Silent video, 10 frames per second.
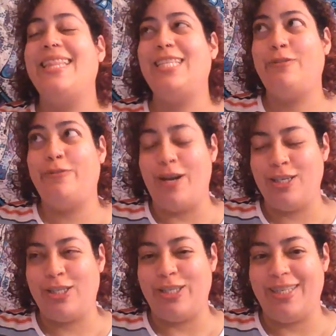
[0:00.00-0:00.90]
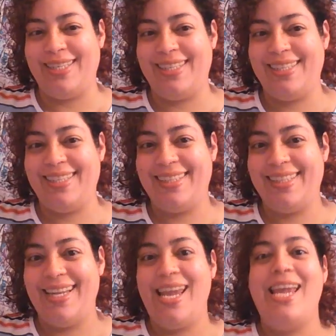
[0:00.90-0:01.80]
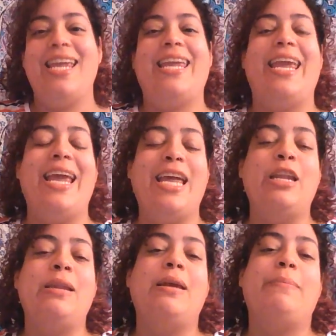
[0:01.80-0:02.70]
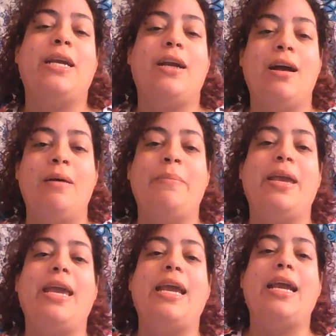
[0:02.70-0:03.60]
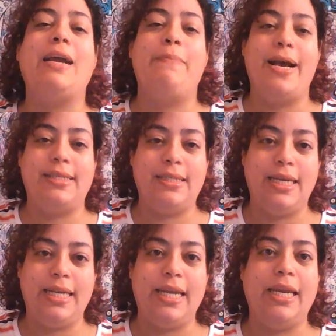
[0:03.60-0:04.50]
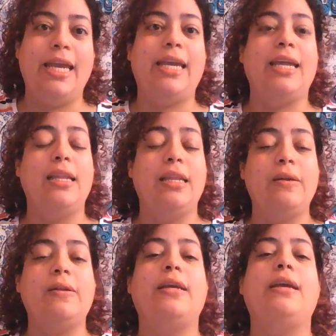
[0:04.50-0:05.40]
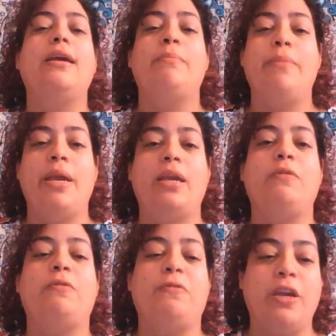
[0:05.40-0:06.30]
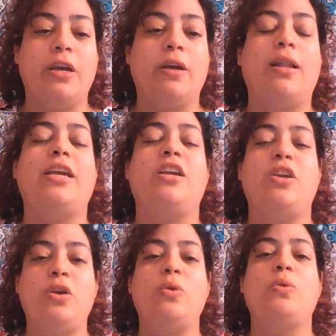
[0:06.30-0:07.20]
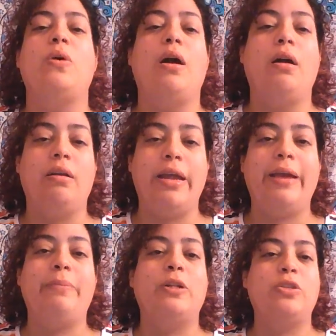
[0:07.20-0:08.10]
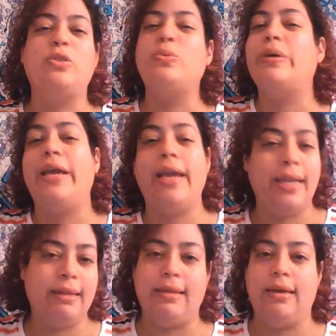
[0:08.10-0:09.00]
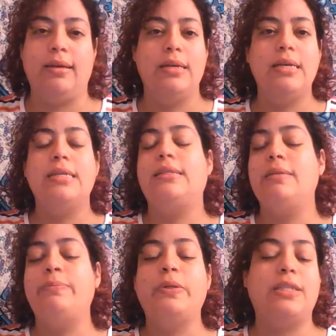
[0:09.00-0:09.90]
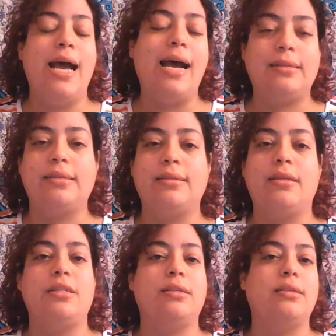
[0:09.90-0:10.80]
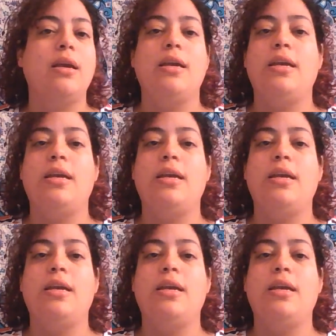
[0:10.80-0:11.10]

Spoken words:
dysfunction can become incapacitating. It can literally make you feel like you are unable to do anything. Simple tasks such as